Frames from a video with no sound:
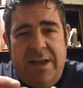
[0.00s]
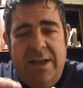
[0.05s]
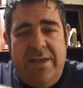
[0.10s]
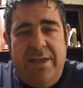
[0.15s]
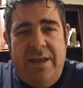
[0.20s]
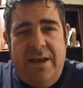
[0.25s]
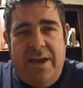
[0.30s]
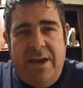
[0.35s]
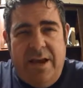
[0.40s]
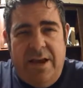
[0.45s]

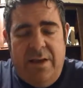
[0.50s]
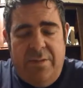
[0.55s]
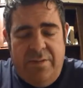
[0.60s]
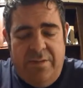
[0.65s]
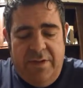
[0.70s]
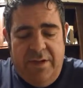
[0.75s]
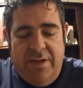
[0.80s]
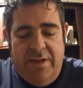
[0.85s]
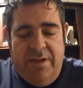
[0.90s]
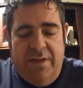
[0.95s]
and then
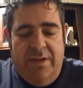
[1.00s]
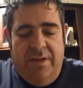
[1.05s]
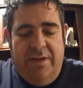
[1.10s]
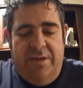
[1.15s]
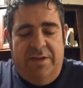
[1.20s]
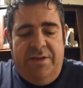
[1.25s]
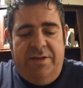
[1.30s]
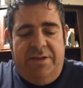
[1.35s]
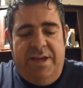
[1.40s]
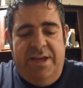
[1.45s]

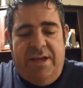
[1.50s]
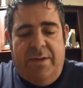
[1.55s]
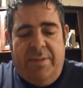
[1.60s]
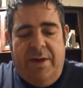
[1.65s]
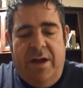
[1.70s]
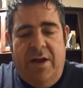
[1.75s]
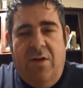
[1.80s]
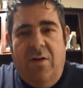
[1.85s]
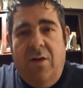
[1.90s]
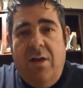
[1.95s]
you take them
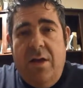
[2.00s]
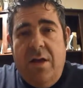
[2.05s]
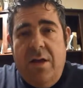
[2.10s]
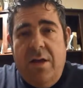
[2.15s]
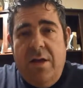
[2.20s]
out